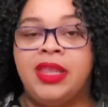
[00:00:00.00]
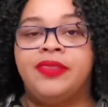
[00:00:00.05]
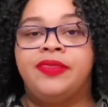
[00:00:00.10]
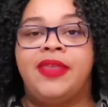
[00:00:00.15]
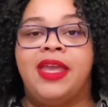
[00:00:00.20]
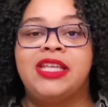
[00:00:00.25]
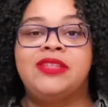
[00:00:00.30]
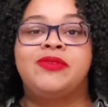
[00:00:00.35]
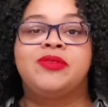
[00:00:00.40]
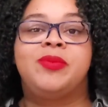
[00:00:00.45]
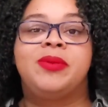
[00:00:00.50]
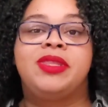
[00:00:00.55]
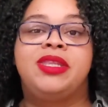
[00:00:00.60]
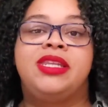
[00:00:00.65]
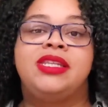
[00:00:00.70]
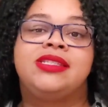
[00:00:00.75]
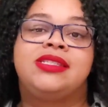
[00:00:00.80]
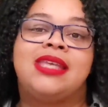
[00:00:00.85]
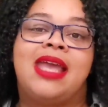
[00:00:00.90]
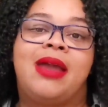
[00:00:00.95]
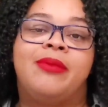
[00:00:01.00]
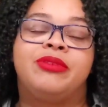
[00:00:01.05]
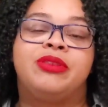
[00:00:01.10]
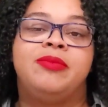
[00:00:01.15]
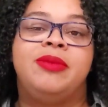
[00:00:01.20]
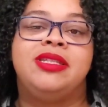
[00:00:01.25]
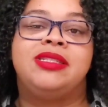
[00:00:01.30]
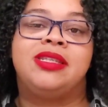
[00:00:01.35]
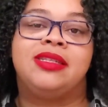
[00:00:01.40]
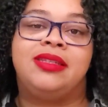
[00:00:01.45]
Thanks for spending this time with
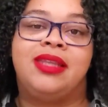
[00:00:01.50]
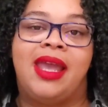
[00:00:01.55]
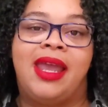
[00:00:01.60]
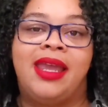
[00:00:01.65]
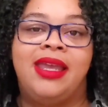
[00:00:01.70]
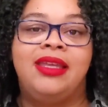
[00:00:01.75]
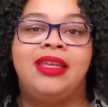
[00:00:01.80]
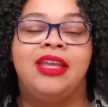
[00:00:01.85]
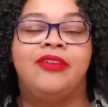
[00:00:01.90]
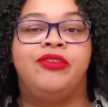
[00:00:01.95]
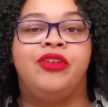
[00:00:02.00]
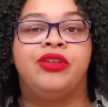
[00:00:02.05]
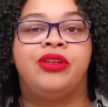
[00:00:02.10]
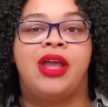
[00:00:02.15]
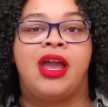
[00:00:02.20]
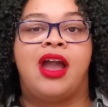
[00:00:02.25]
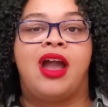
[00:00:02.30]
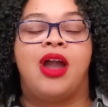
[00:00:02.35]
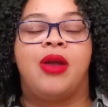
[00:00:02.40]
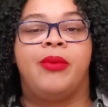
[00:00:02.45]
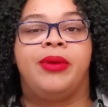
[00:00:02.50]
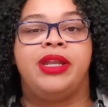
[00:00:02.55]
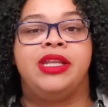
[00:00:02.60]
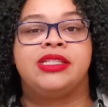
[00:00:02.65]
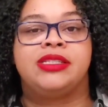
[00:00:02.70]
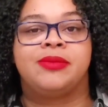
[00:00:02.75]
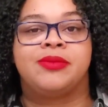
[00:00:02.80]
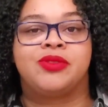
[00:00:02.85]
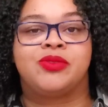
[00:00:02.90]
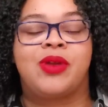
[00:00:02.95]
me today. If you're not already
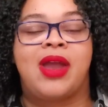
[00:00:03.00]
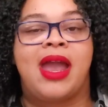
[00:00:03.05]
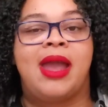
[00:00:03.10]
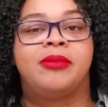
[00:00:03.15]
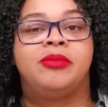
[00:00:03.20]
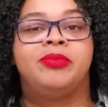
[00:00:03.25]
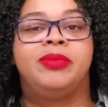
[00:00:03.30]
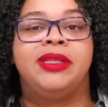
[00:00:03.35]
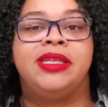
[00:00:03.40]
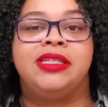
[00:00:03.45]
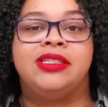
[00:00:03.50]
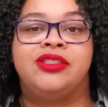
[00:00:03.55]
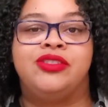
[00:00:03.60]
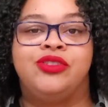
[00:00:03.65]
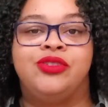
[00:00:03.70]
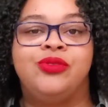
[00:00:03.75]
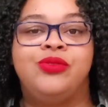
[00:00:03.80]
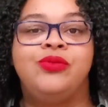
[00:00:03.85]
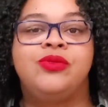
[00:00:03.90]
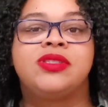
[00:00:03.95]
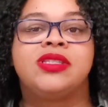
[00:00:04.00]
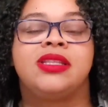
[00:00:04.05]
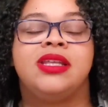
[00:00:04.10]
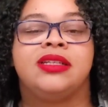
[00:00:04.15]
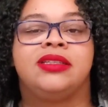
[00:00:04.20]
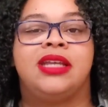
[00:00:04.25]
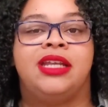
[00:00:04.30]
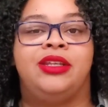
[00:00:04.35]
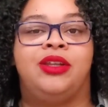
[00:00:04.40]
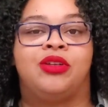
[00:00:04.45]
subscribed, please do
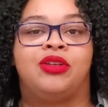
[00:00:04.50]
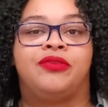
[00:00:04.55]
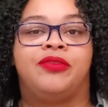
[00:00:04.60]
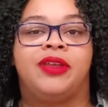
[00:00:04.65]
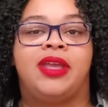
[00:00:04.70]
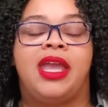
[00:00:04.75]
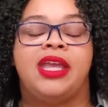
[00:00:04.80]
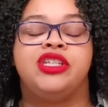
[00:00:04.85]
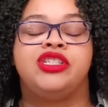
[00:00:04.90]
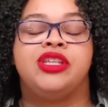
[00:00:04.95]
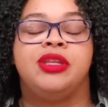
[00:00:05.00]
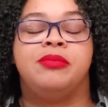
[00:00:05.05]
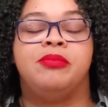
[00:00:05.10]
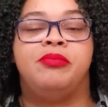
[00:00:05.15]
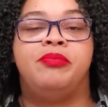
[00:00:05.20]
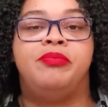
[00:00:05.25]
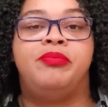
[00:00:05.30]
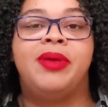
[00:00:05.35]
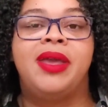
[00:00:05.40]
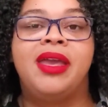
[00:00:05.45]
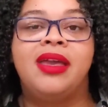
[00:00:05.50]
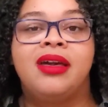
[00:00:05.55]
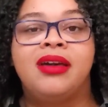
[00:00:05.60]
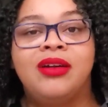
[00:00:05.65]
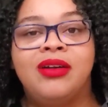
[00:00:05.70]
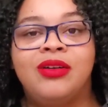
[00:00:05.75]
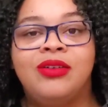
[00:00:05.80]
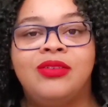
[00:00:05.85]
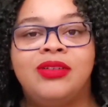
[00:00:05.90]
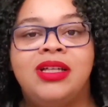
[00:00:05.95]
select that notification
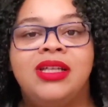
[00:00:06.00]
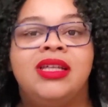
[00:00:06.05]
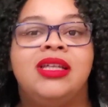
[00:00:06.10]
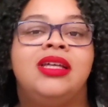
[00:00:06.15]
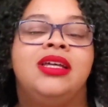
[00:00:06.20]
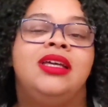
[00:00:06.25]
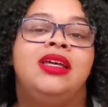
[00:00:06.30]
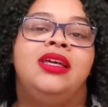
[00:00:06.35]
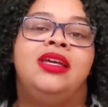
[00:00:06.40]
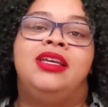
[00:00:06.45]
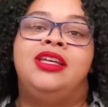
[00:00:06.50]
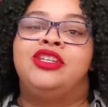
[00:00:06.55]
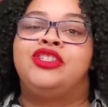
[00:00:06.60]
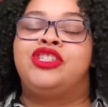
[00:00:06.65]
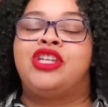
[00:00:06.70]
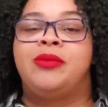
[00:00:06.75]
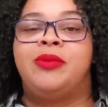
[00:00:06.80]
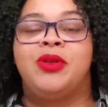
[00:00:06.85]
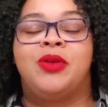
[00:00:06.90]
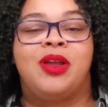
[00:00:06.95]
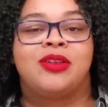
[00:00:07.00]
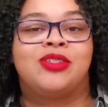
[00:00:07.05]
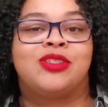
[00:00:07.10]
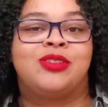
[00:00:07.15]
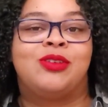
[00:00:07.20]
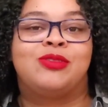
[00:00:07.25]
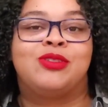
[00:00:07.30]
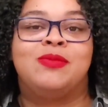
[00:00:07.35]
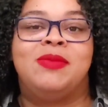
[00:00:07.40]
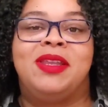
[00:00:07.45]
bell. Share me across your
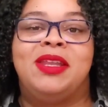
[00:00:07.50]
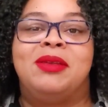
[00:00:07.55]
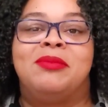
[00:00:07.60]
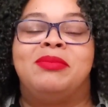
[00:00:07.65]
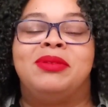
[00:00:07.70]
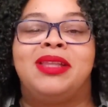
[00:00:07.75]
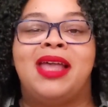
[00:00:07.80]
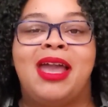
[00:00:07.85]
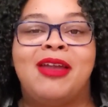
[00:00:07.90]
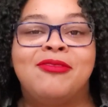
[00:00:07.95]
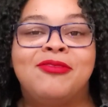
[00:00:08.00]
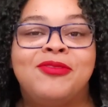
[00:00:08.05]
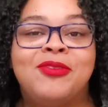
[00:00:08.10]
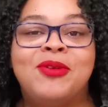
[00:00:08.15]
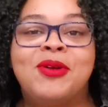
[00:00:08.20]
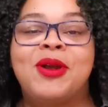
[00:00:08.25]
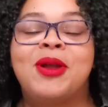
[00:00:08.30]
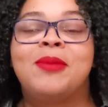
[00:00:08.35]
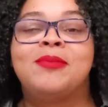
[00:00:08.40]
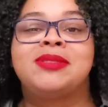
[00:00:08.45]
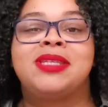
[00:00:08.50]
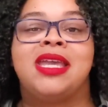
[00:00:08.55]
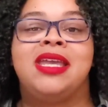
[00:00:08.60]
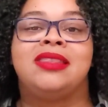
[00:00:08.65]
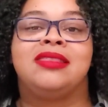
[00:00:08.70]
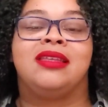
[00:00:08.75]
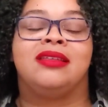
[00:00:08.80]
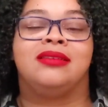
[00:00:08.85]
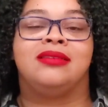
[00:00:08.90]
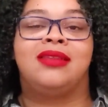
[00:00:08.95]
social media platforms,
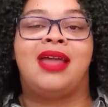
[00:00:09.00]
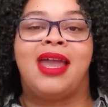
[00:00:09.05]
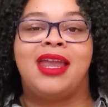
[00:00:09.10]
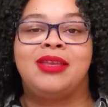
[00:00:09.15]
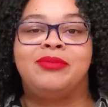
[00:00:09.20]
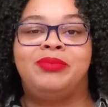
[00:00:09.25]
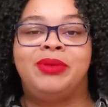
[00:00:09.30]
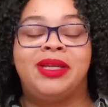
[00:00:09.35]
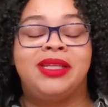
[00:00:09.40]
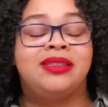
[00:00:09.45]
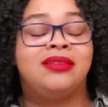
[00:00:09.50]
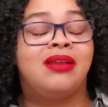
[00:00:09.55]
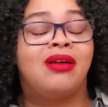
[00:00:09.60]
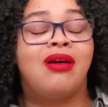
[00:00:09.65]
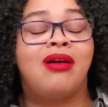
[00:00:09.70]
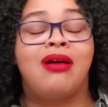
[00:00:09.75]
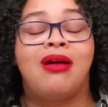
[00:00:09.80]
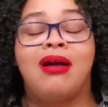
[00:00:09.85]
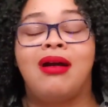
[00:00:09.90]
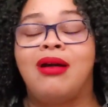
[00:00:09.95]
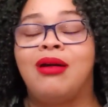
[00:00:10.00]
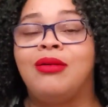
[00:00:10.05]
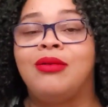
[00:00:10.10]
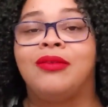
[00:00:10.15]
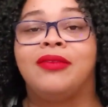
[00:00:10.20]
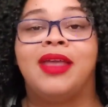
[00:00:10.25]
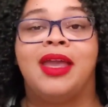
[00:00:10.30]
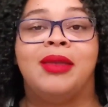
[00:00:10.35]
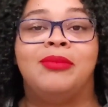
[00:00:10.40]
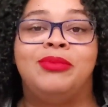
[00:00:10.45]
hit the like button,
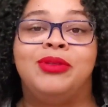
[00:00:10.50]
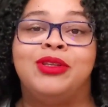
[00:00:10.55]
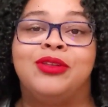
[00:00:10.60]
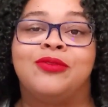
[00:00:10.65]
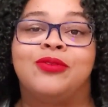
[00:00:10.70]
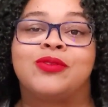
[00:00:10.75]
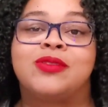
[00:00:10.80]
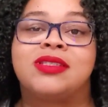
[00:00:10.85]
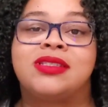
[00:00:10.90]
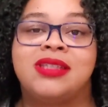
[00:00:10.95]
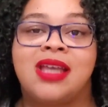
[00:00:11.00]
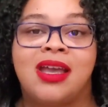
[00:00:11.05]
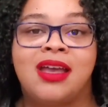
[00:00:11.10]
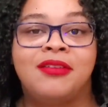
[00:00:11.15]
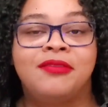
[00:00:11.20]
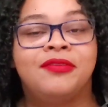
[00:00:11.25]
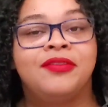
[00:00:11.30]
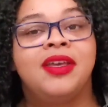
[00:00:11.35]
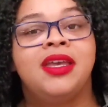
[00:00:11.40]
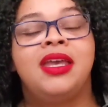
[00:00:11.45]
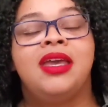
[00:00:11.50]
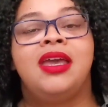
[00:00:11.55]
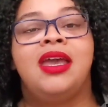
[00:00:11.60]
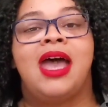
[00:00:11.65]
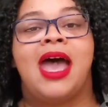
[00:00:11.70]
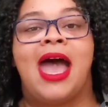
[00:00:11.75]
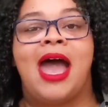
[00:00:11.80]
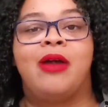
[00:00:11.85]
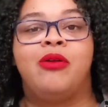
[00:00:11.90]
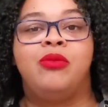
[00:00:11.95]
all that beautiful stuff.
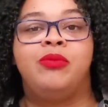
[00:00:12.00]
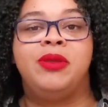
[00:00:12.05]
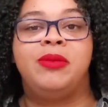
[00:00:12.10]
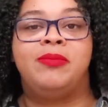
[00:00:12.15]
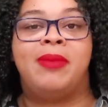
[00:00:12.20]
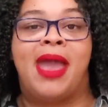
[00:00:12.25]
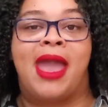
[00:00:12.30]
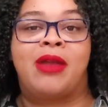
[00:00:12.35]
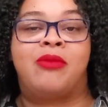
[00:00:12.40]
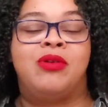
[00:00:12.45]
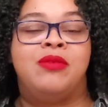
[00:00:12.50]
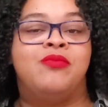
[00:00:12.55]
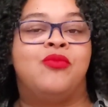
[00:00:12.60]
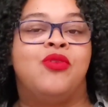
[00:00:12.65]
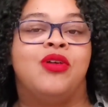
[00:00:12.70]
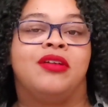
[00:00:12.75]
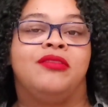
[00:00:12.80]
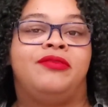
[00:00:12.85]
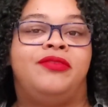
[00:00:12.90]
I will be back with more